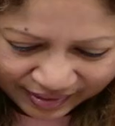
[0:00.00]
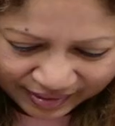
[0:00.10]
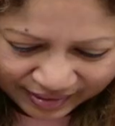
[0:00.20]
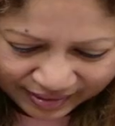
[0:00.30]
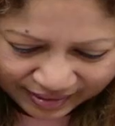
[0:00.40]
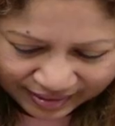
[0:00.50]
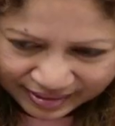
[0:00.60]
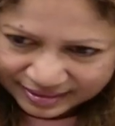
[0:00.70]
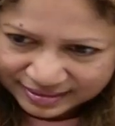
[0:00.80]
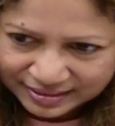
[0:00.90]

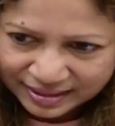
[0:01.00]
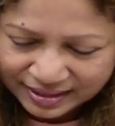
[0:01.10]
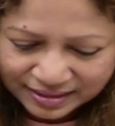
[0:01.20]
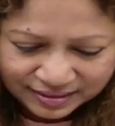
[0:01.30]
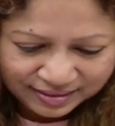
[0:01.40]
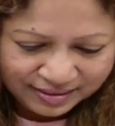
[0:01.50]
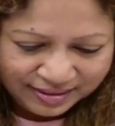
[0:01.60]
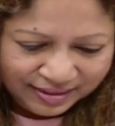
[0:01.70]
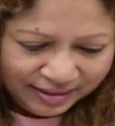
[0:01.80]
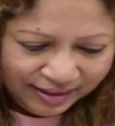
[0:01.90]
Let's start.
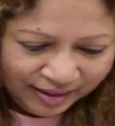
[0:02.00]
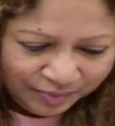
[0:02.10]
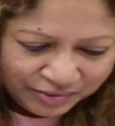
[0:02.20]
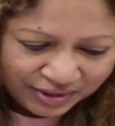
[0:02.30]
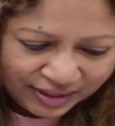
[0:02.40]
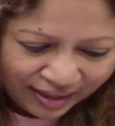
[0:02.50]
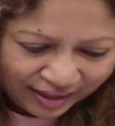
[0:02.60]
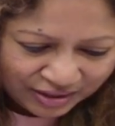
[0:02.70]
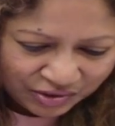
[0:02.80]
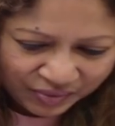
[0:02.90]
Up to the
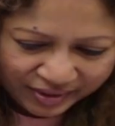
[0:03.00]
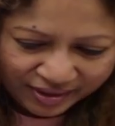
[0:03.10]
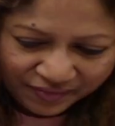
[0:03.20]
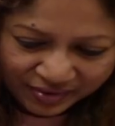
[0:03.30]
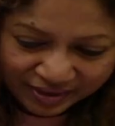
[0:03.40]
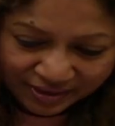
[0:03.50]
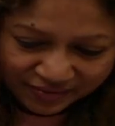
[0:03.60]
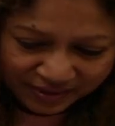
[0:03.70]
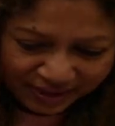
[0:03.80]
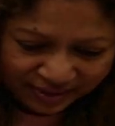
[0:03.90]
last week, we did
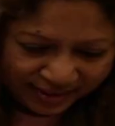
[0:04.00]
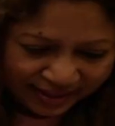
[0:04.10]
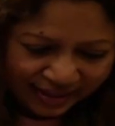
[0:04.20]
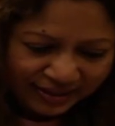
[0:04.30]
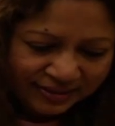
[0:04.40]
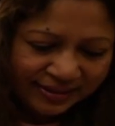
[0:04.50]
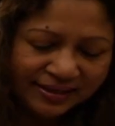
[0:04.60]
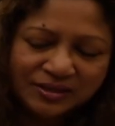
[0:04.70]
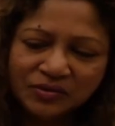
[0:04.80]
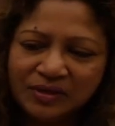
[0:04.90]
everything really
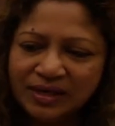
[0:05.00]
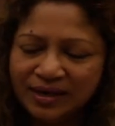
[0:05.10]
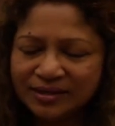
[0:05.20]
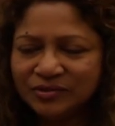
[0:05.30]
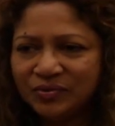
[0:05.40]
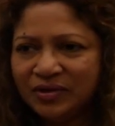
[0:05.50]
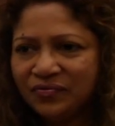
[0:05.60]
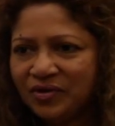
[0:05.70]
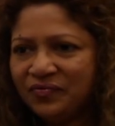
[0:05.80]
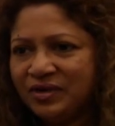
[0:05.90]
nicely. So the last week
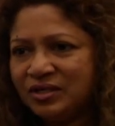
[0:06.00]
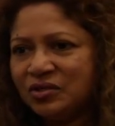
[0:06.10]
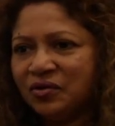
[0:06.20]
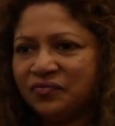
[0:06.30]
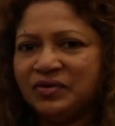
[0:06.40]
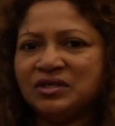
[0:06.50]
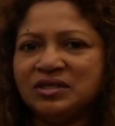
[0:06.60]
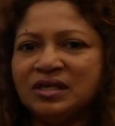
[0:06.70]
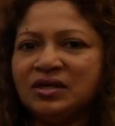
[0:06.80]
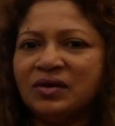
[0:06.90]
we finished
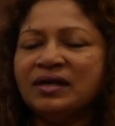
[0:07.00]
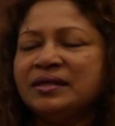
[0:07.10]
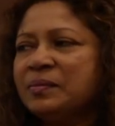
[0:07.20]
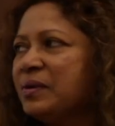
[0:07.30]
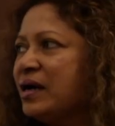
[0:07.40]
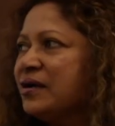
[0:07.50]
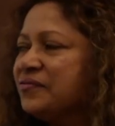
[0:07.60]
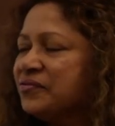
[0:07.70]
officially only the part